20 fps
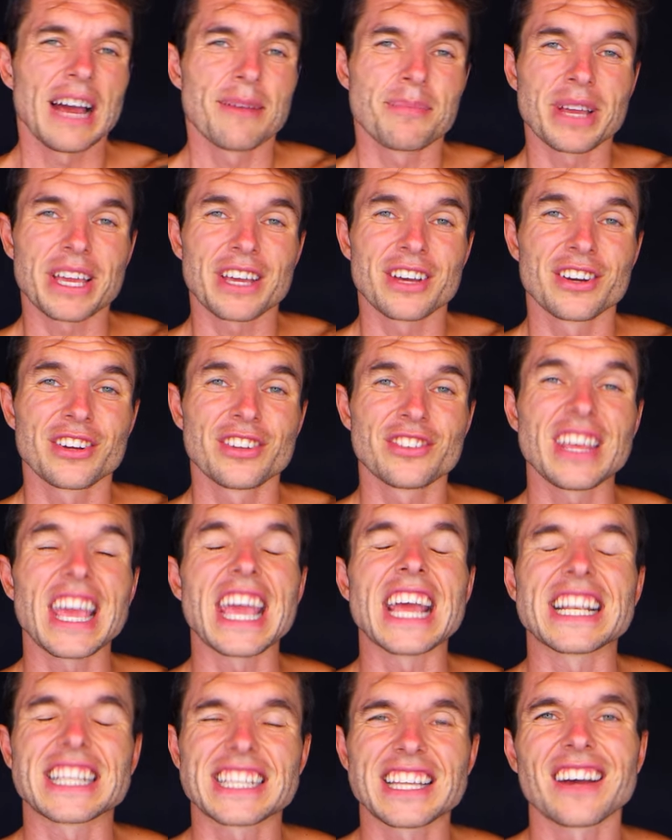because
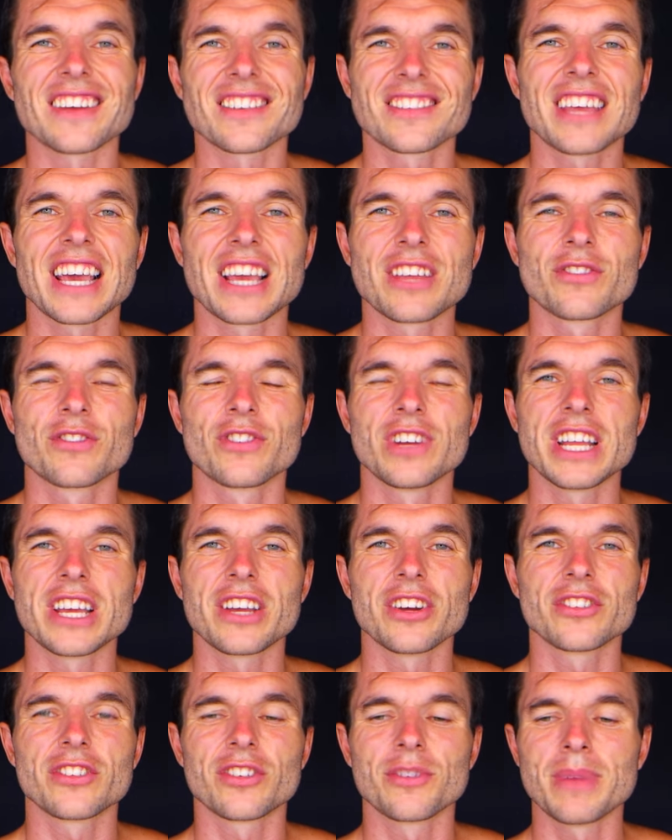it does taste really
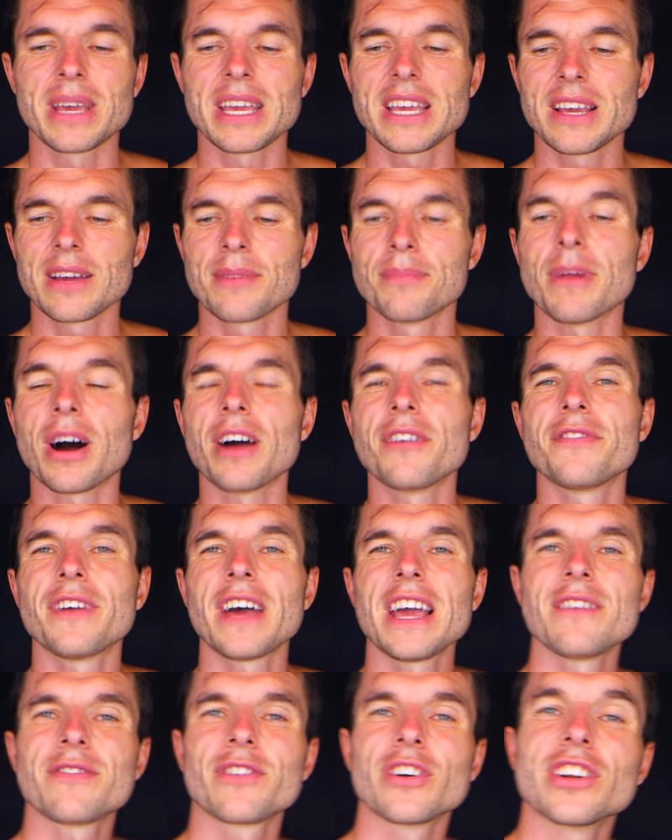good to me. My
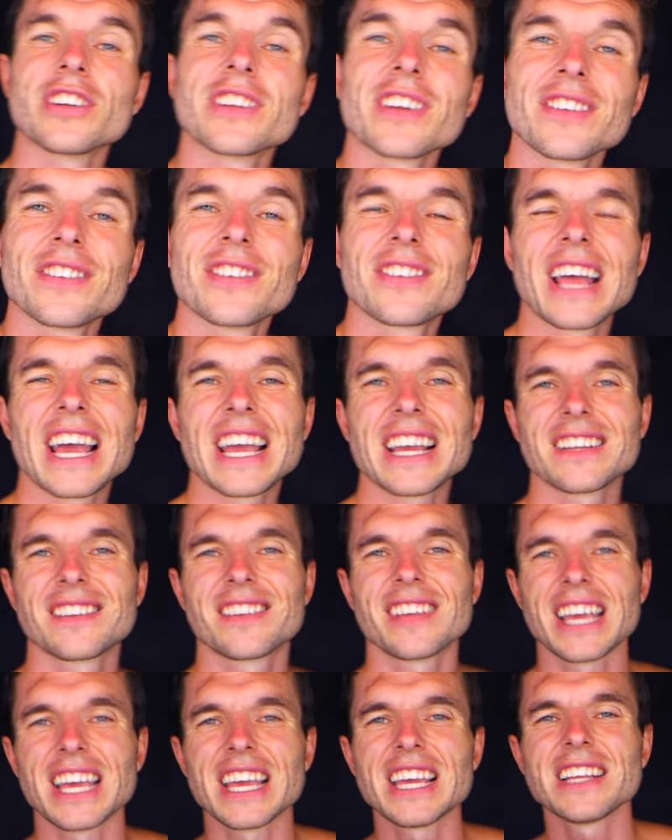favorite steak
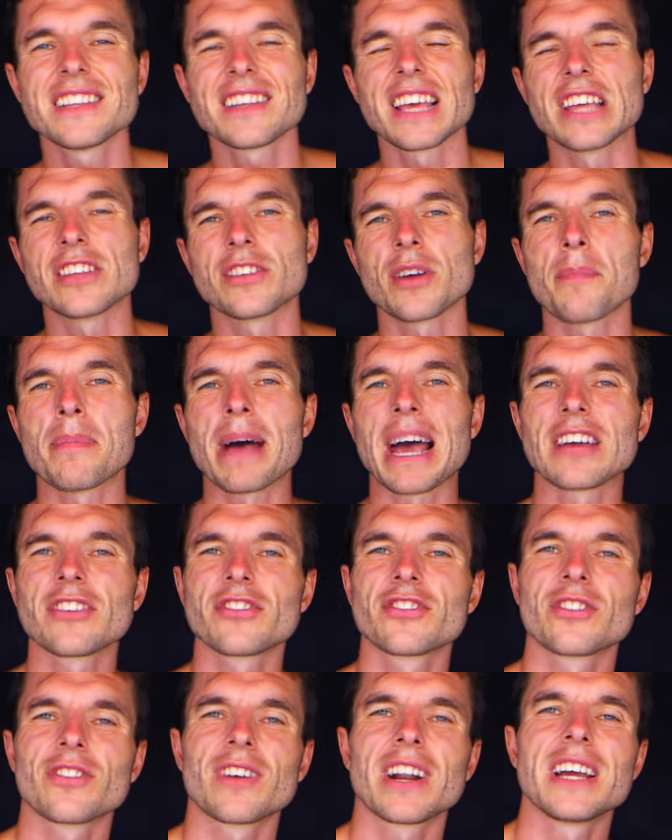to eat is a
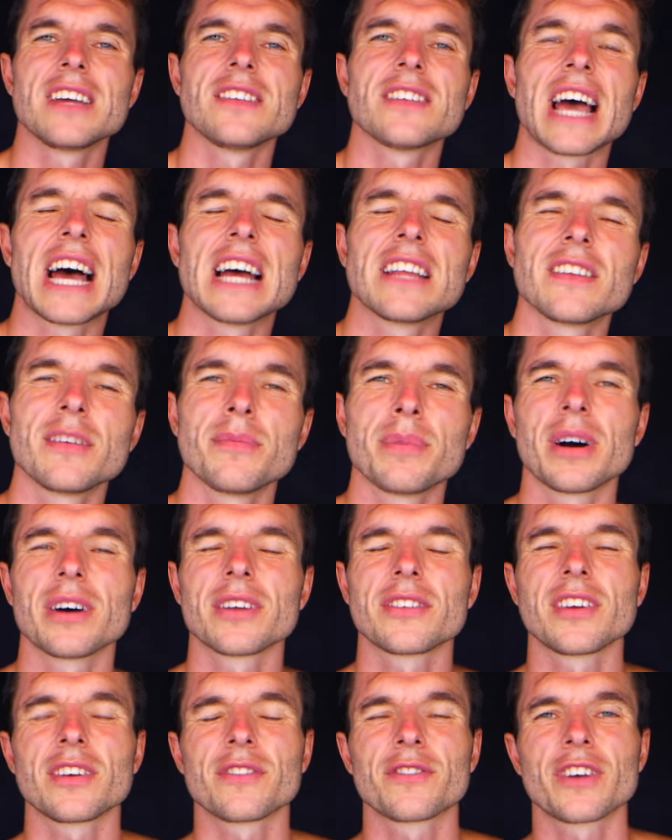pasture-raised,
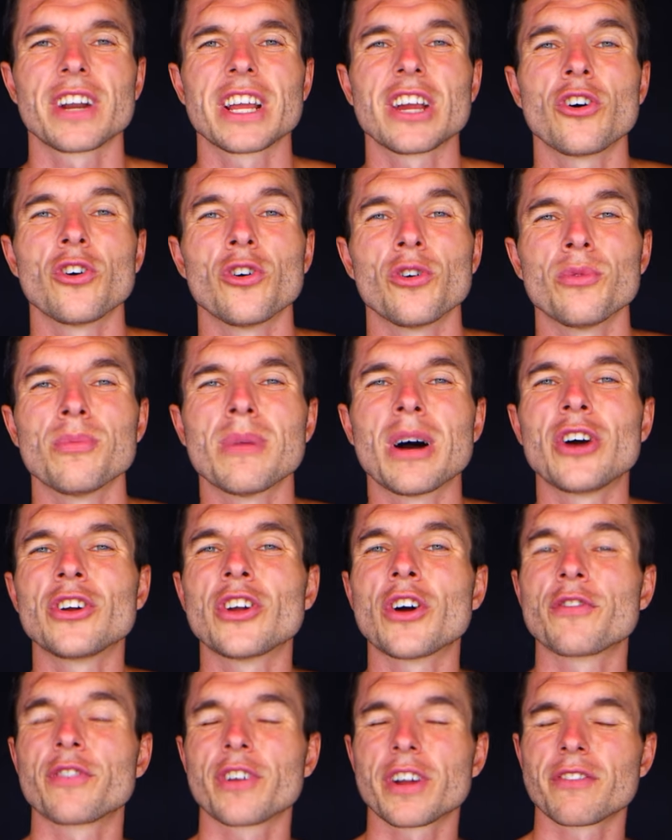antibiotic-free,
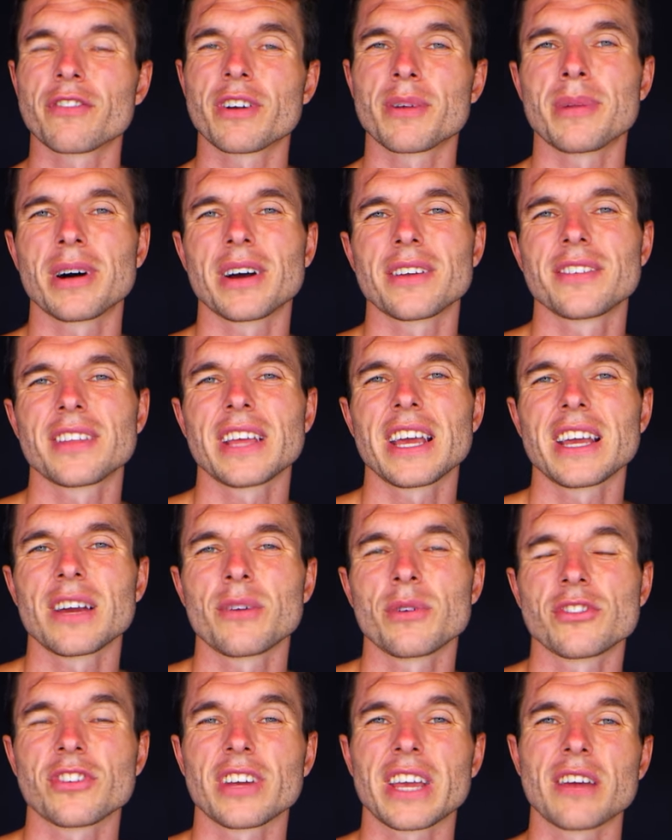hormone-free ribeye steak,
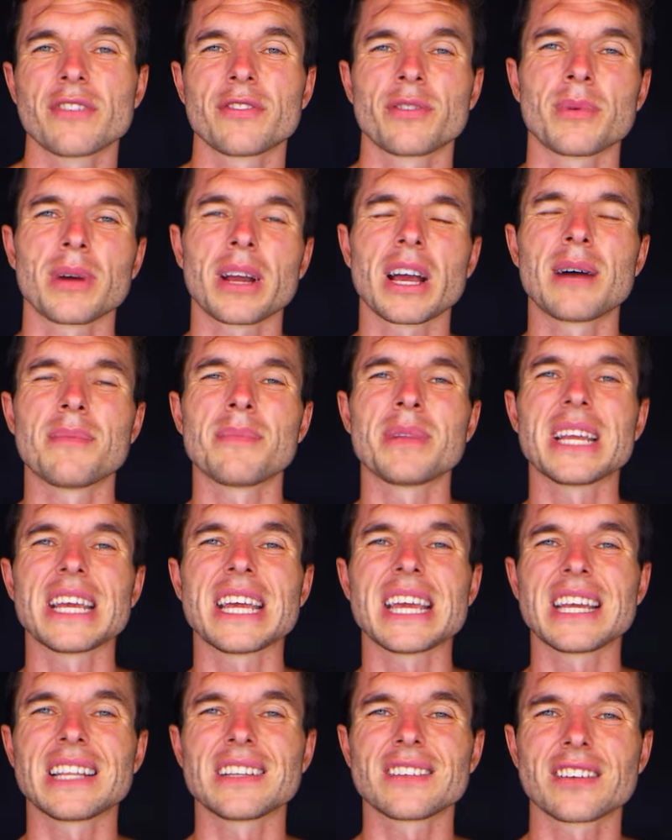which I get from a company
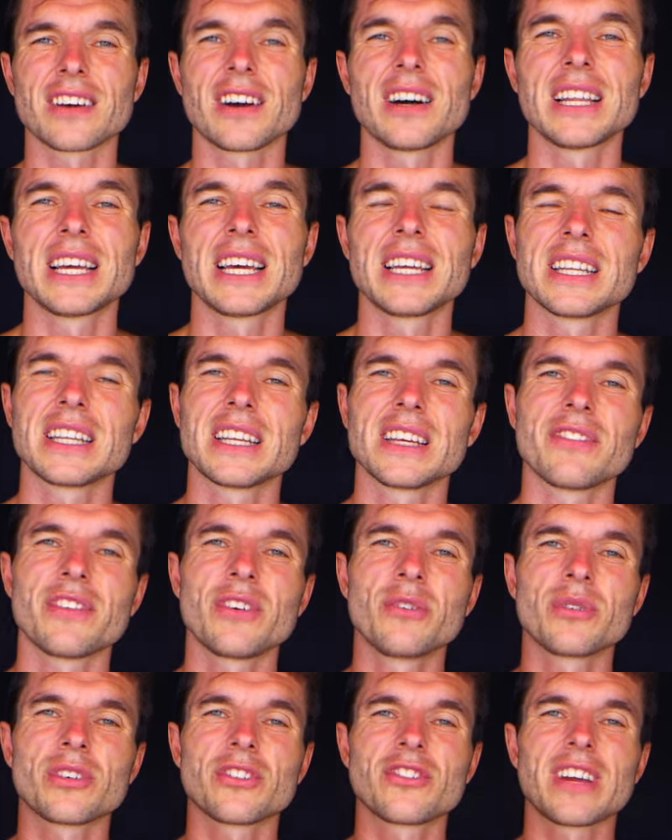in Thailand. If
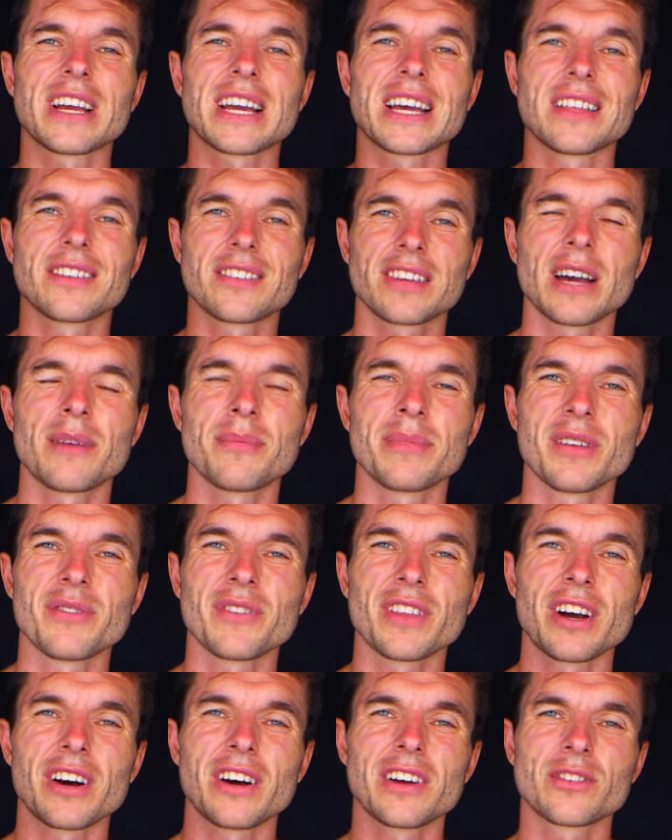you want to check out this company for
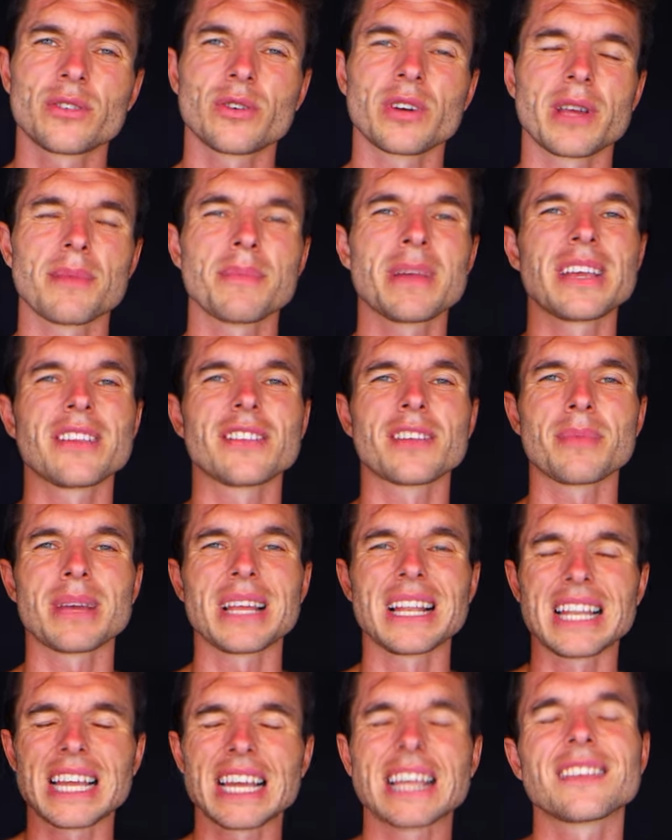the highest quality meats, there'll
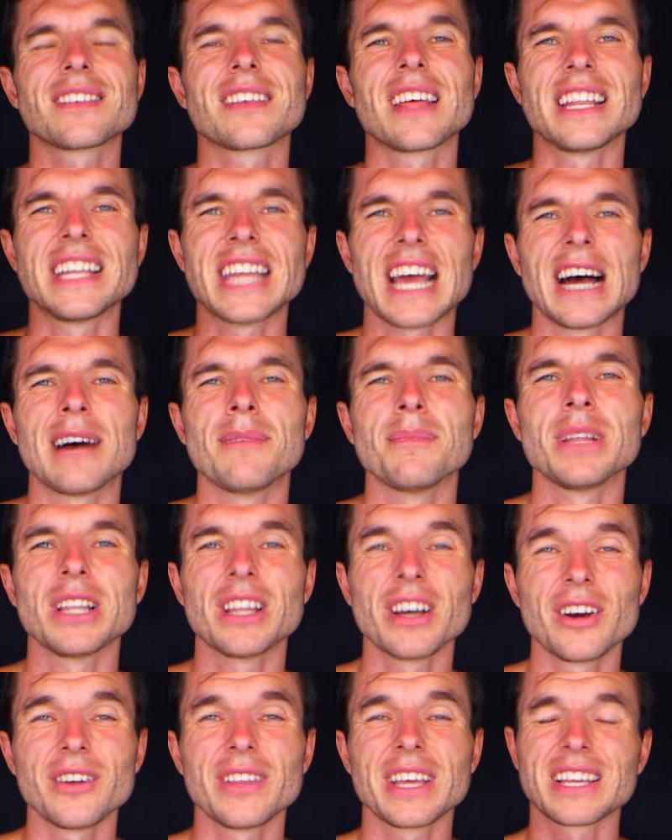be links down
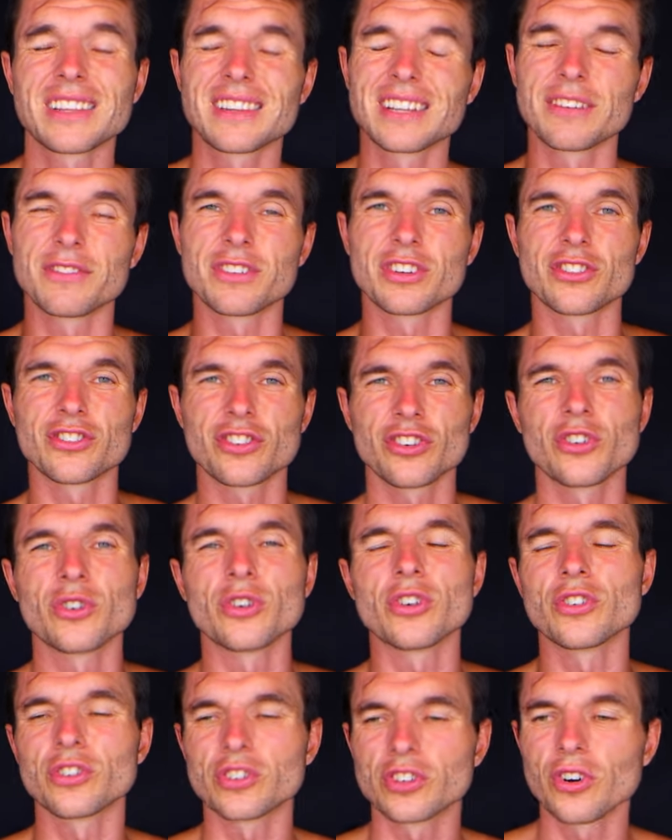below. They can deliver to
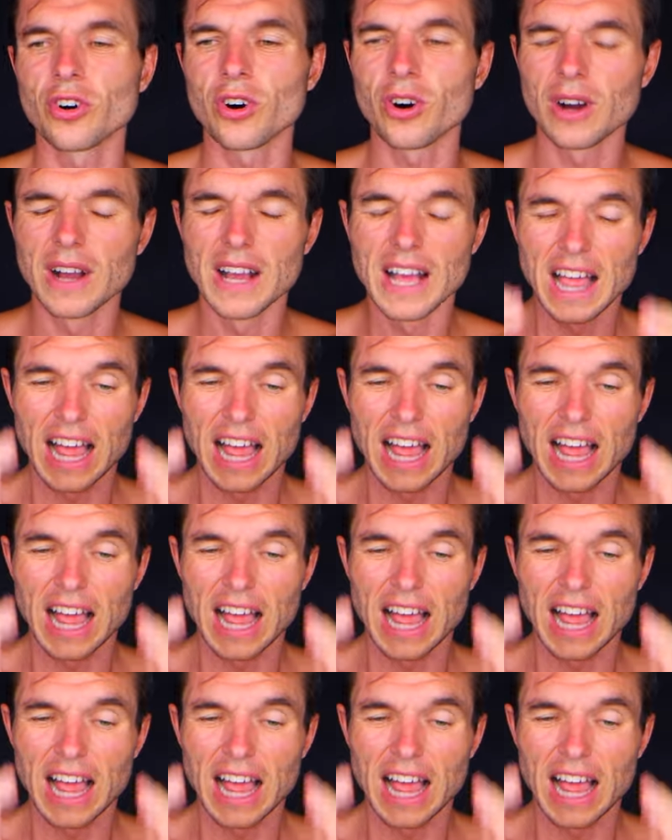your door.